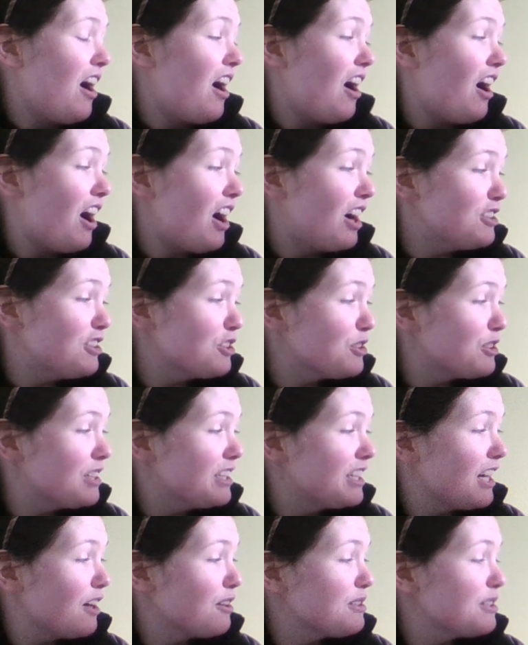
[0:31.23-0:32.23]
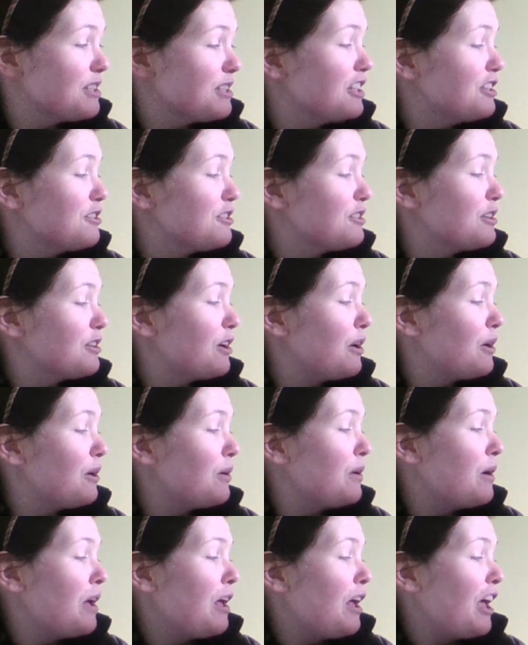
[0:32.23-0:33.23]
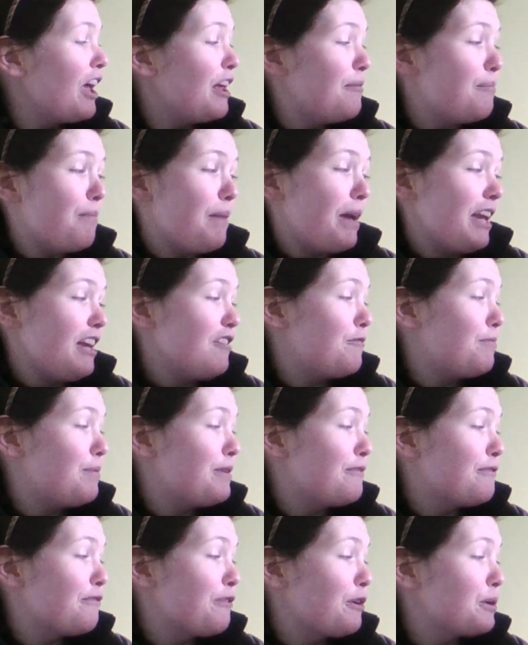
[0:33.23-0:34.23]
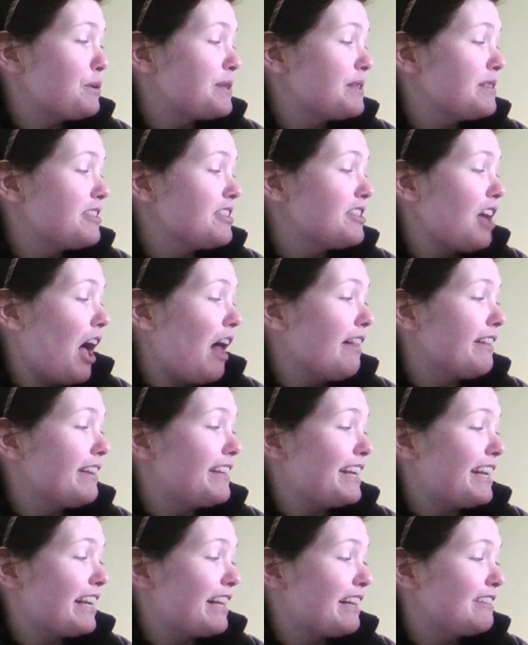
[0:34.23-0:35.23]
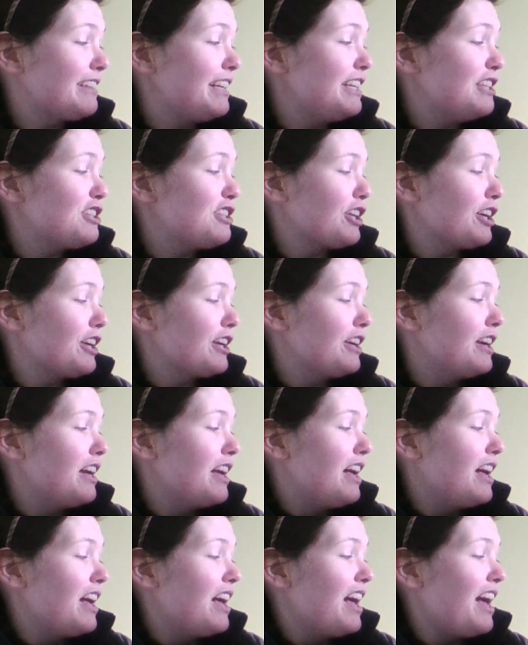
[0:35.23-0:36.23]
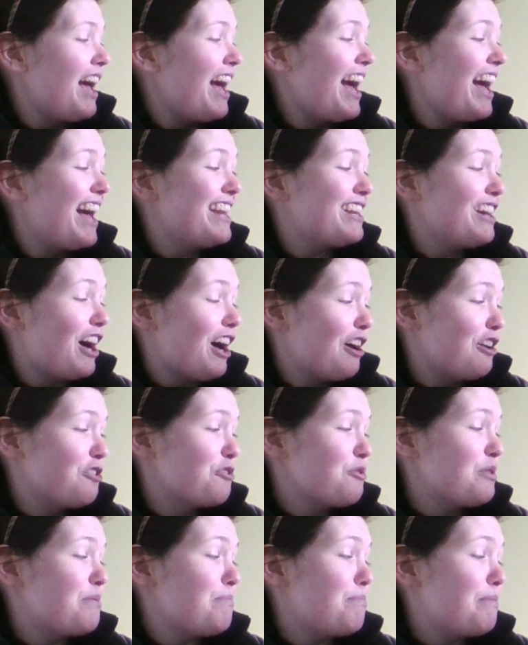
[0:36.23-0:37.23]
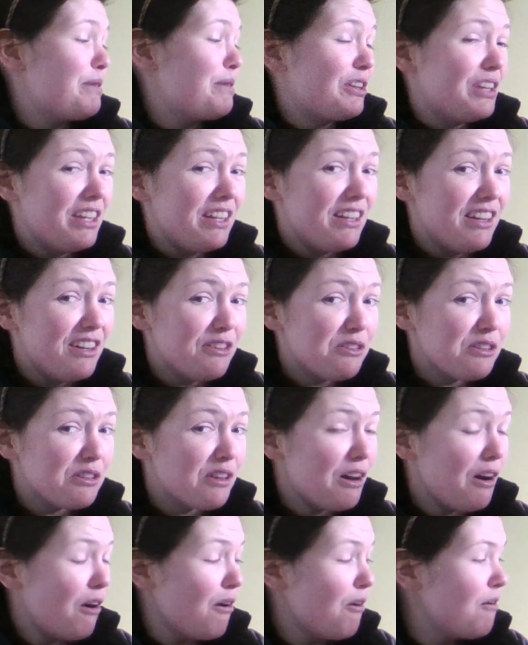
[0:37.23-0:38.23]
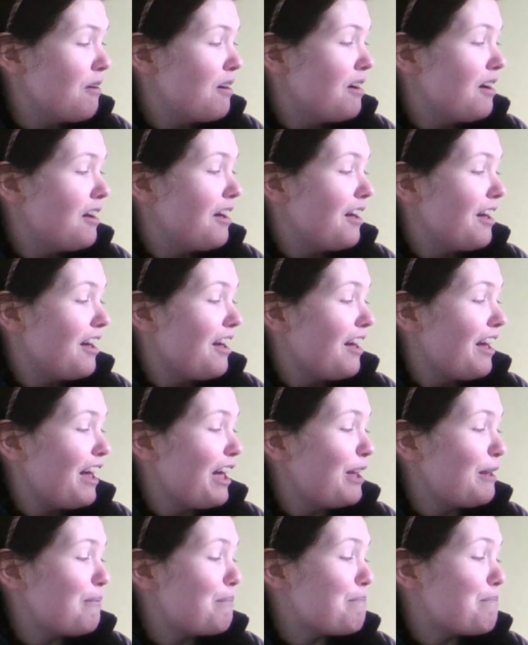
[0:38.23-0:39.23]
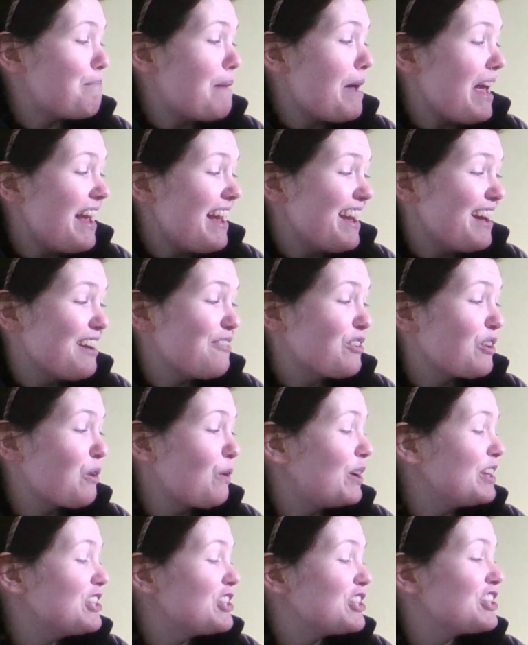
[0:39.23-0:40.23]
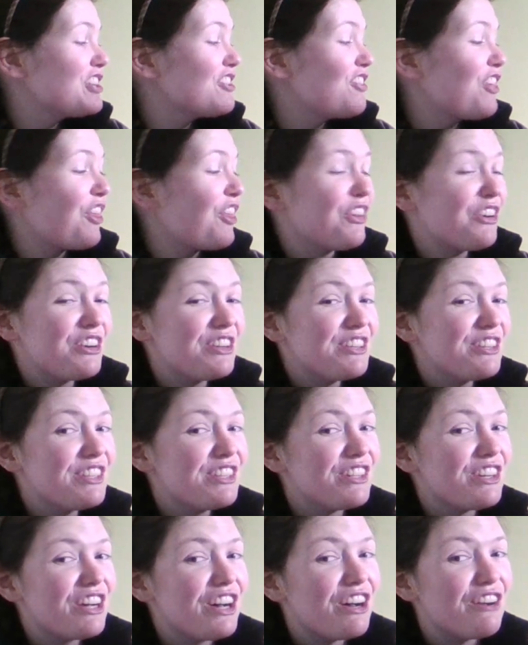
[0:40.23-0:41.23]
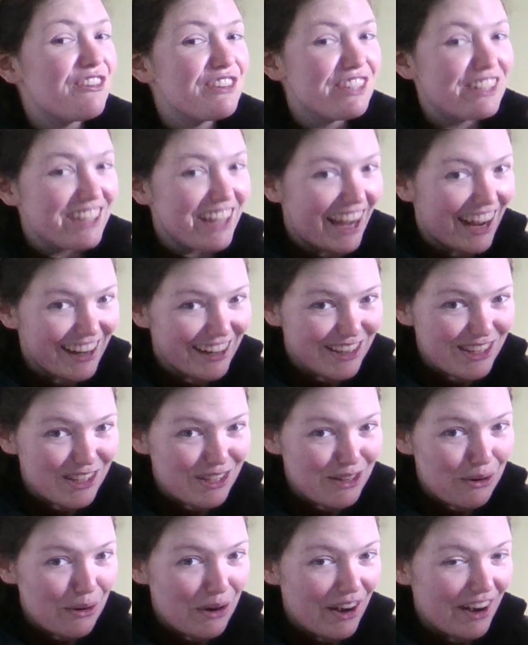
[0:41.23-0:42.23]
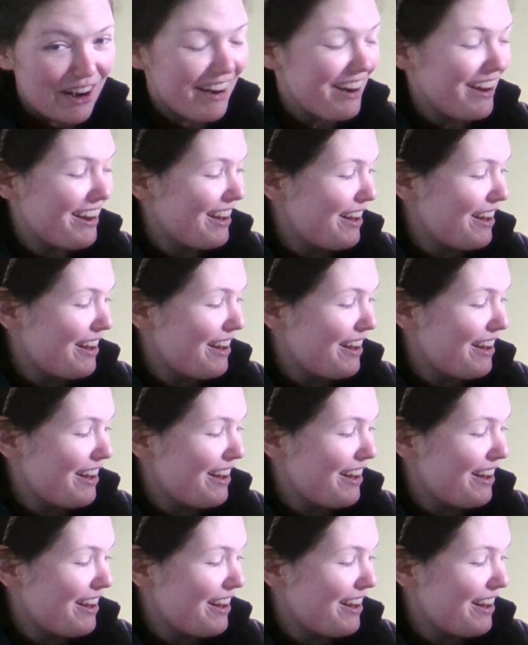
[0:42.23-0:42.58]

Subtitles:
100,000 years ago, it may have been frozen solid in a glacier. And 100 million years ago, it may have quenched the thirst of a dinosaur.